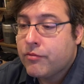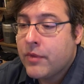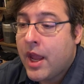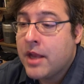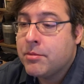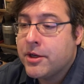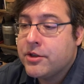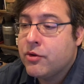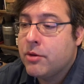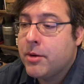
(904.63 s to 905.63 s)
Edmund,
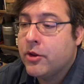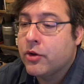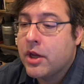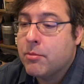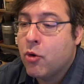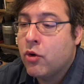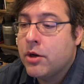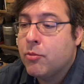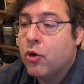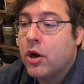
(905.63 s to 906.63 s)
who had been looking more
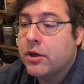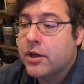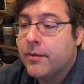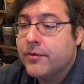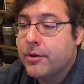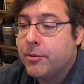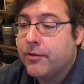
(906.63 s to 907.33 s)
and more uncomfortable